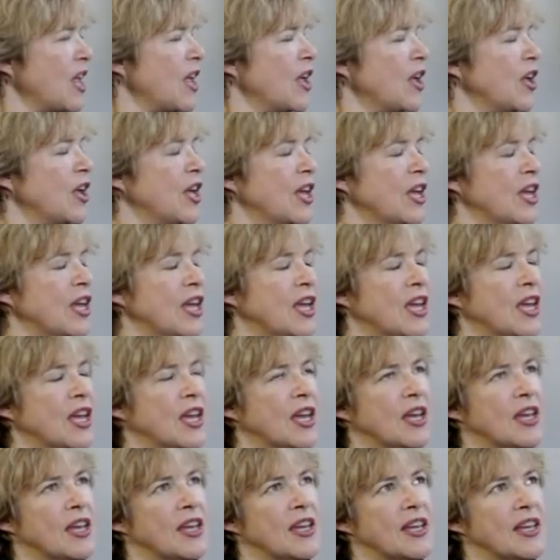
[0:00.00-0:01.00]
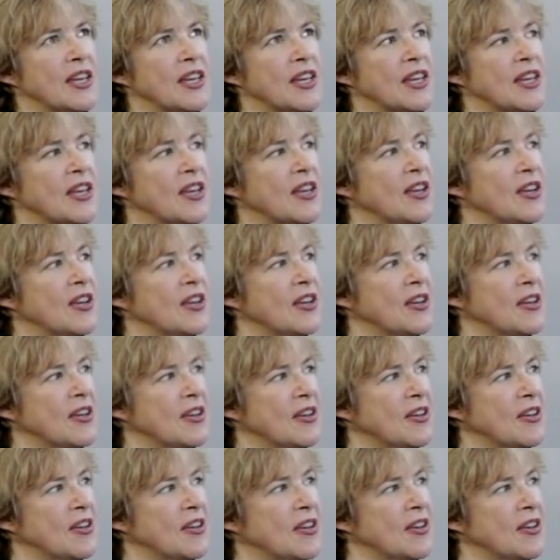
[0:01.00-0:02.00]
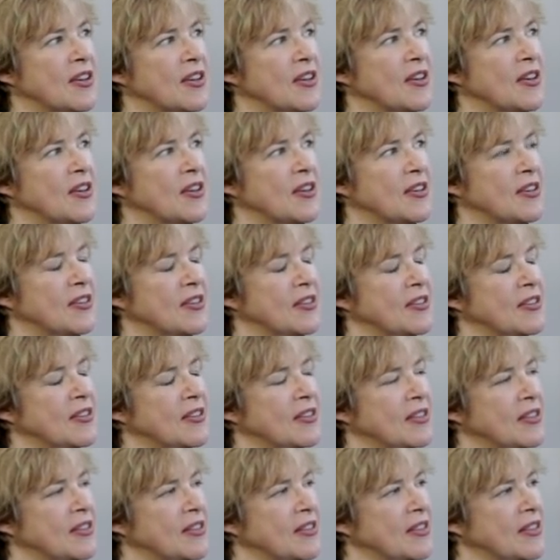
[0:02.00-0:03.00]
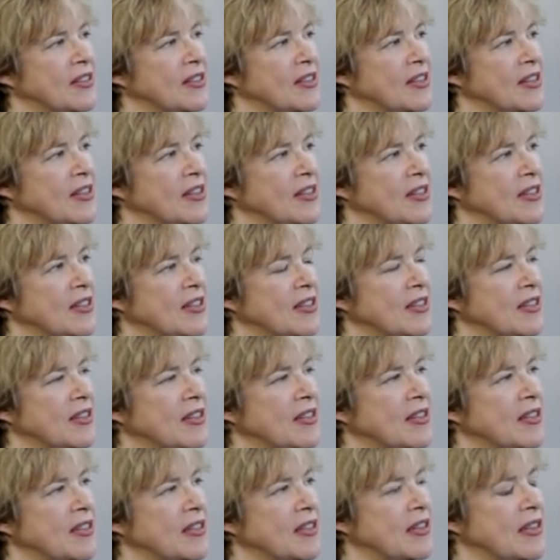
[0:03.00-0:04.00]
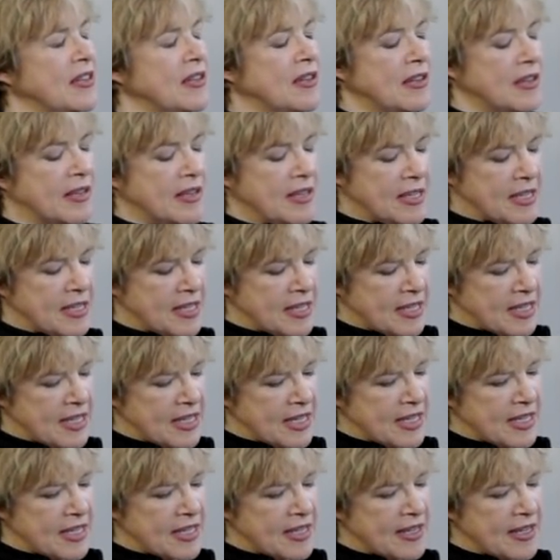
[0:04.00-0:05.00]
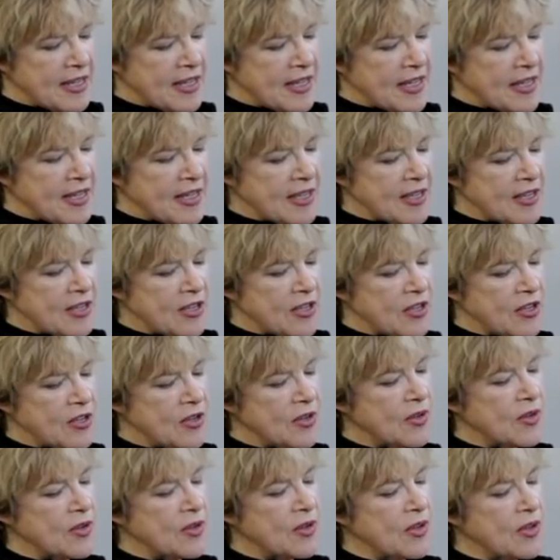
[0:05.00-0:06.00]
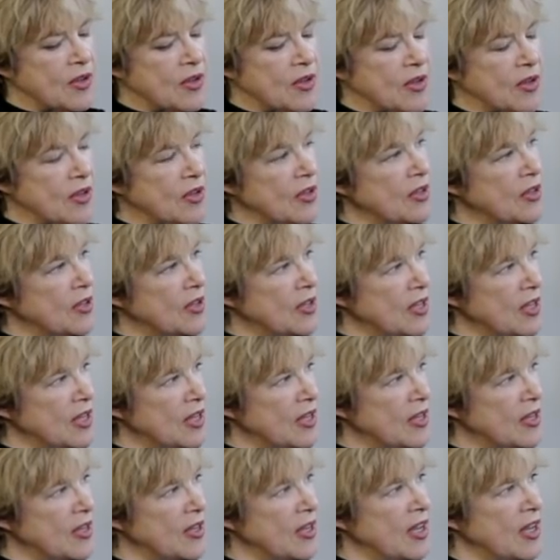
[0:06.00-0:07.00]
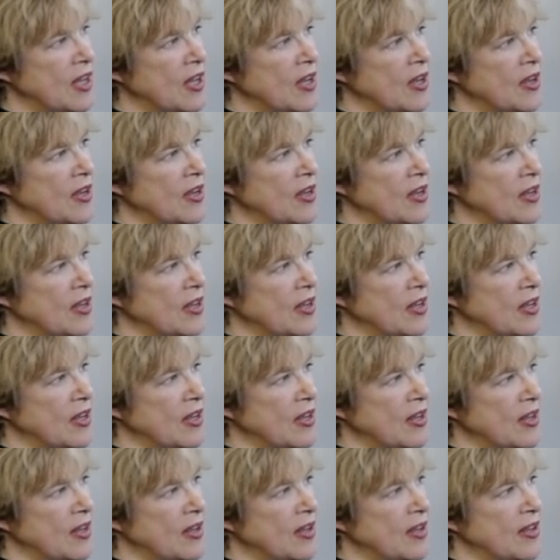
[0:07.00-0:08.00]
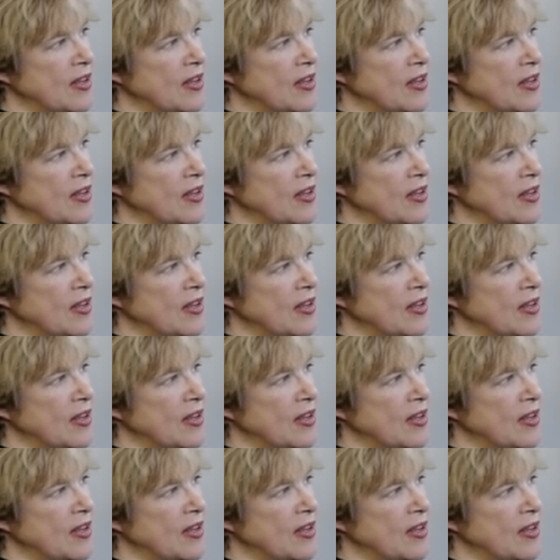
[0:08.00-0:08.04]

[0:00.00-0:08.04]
This person isn't speaking.